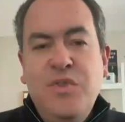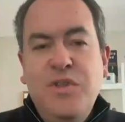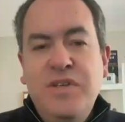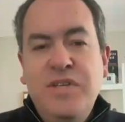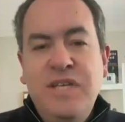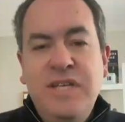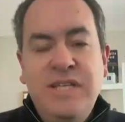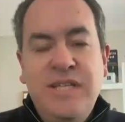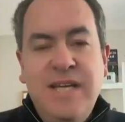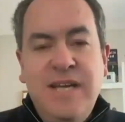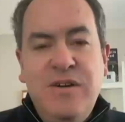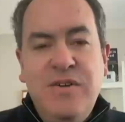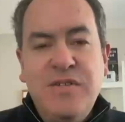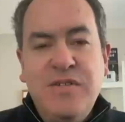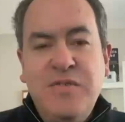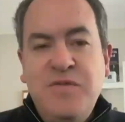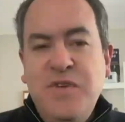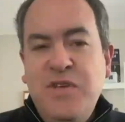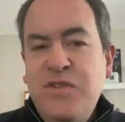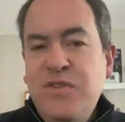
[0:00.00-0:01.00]
the details
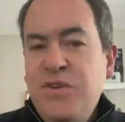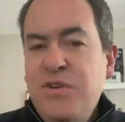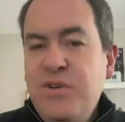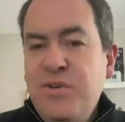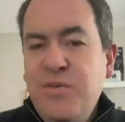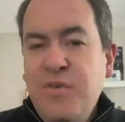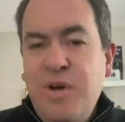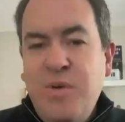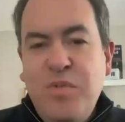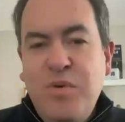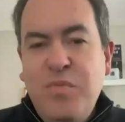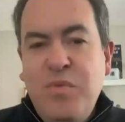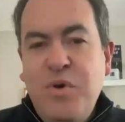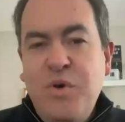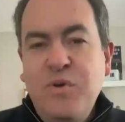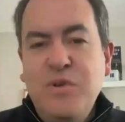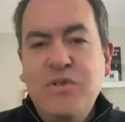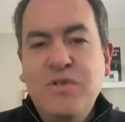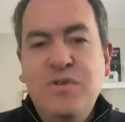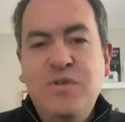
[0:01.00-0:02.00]
of either a
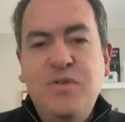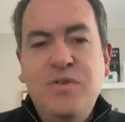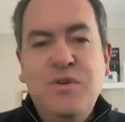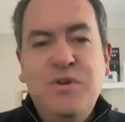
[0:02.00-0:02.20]
proposal